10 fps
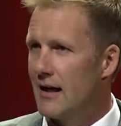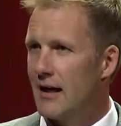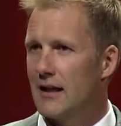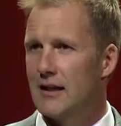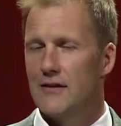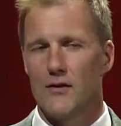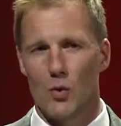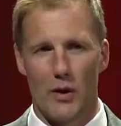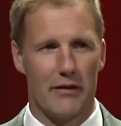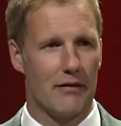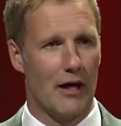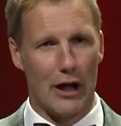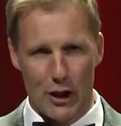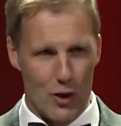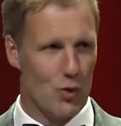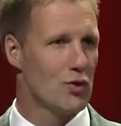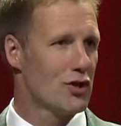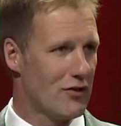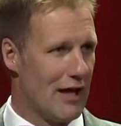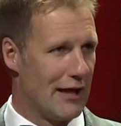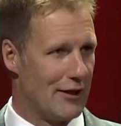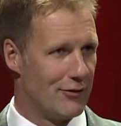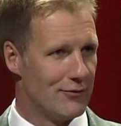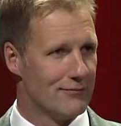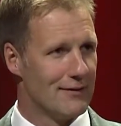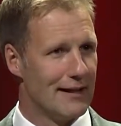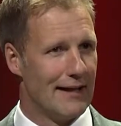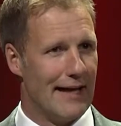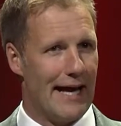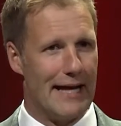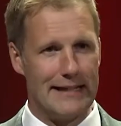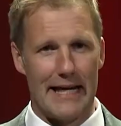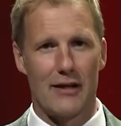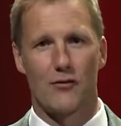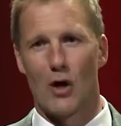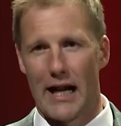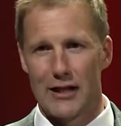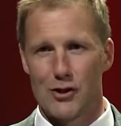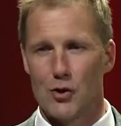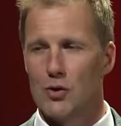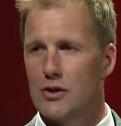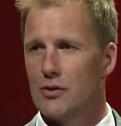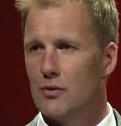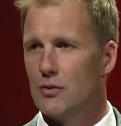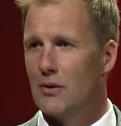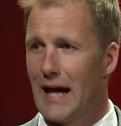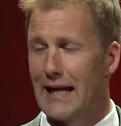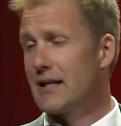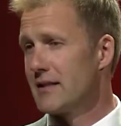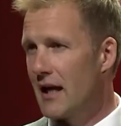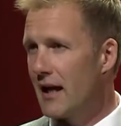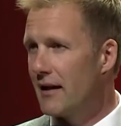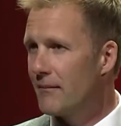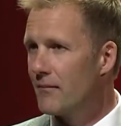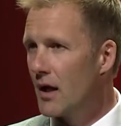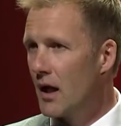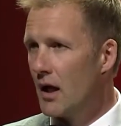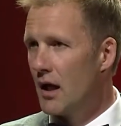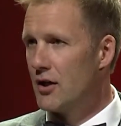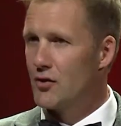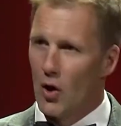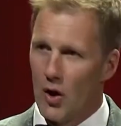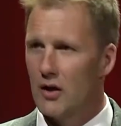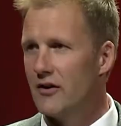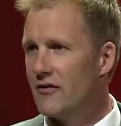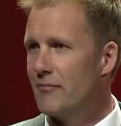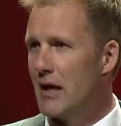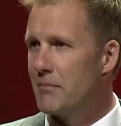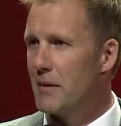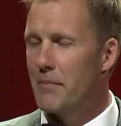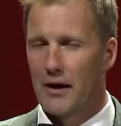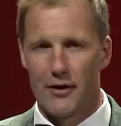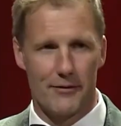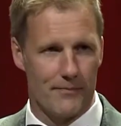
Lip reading: I leave you with a huge thank you and debt of gratitude to NSA and to all that have made me better